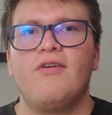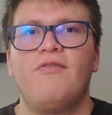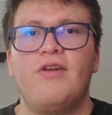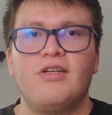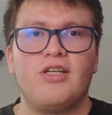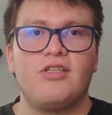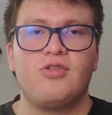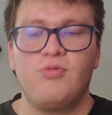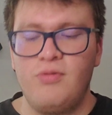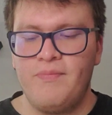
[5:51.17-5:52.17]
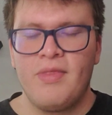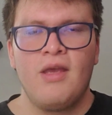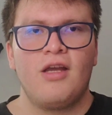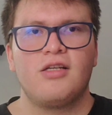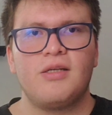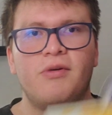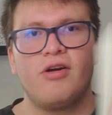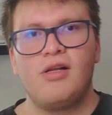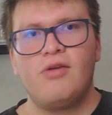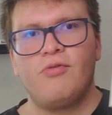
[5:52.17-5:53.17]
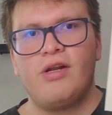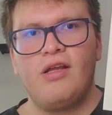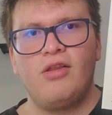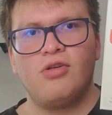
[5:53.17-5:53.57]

finish it soon, because I'm currently reading